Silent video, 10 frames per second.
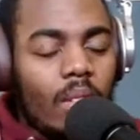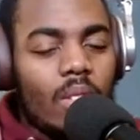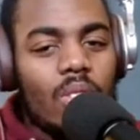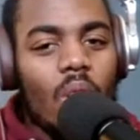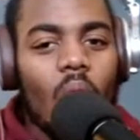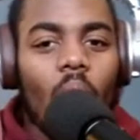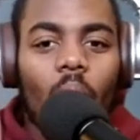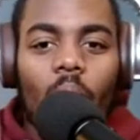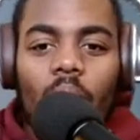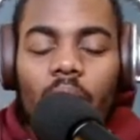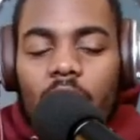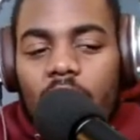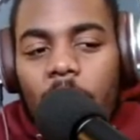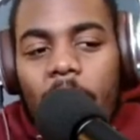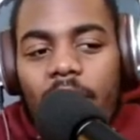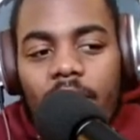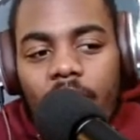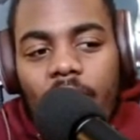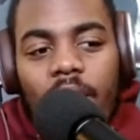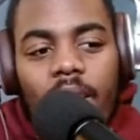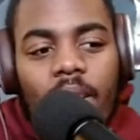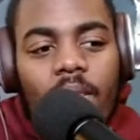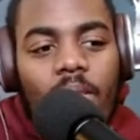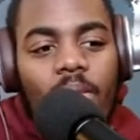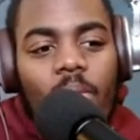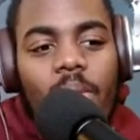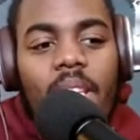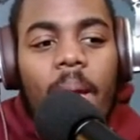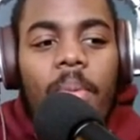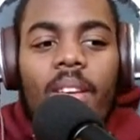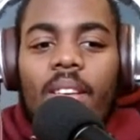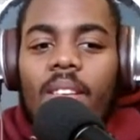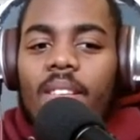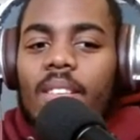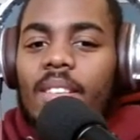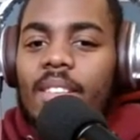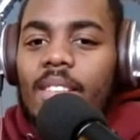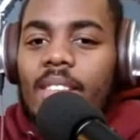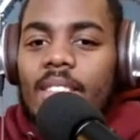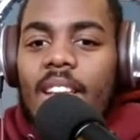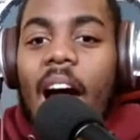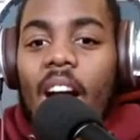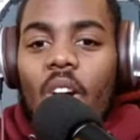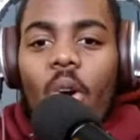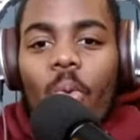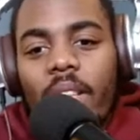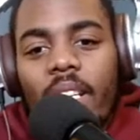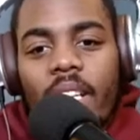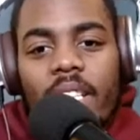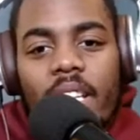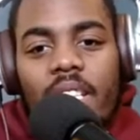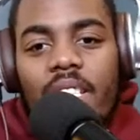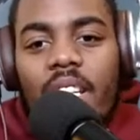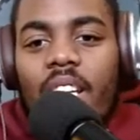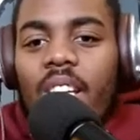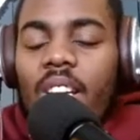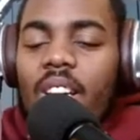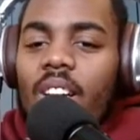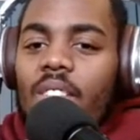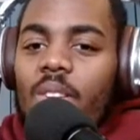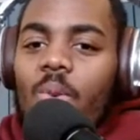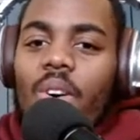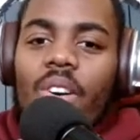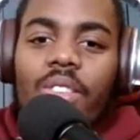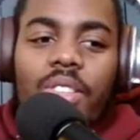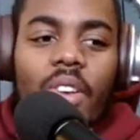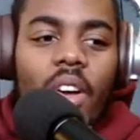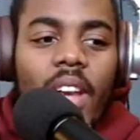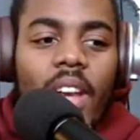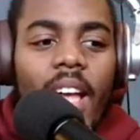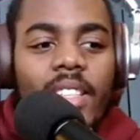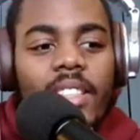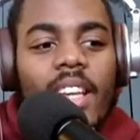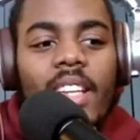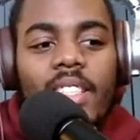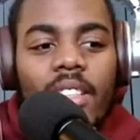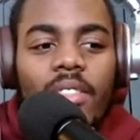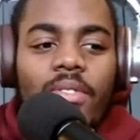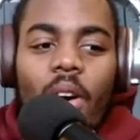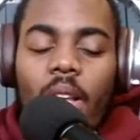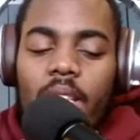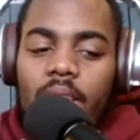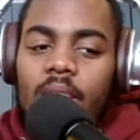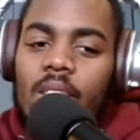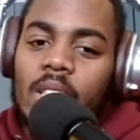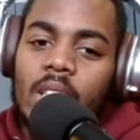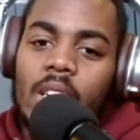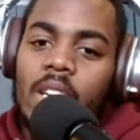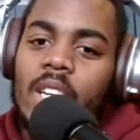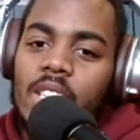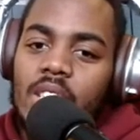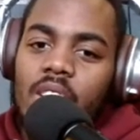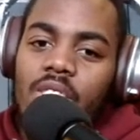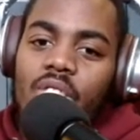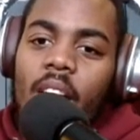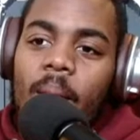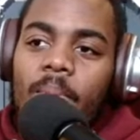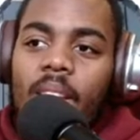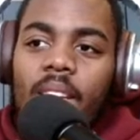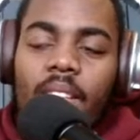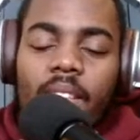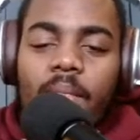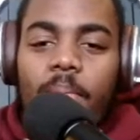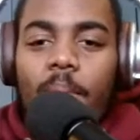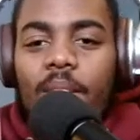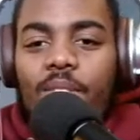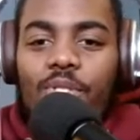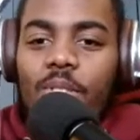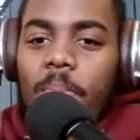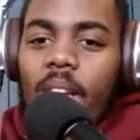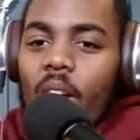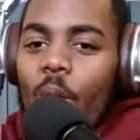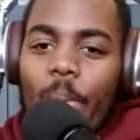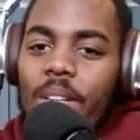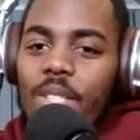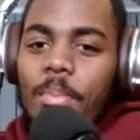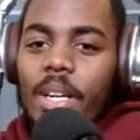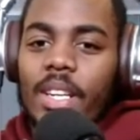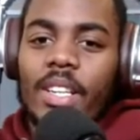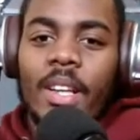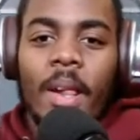So she basically was able to not go with the conditioning of the world, not to fall into the conditioning trap that makes you spend a whole bunch of money,